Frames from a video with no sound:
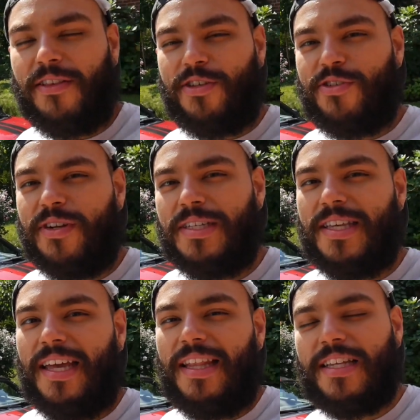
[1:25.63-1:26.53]
the streets,
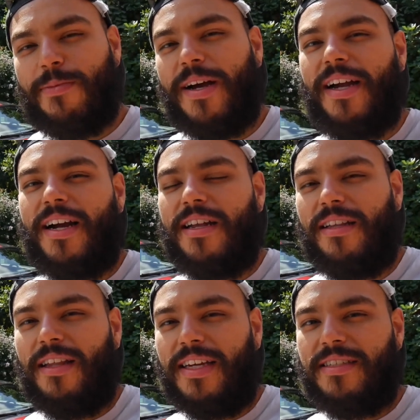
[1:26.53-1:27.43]
and that's why I kind
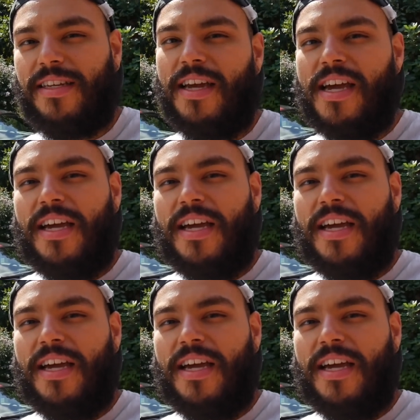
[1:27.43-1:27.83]
of liked it.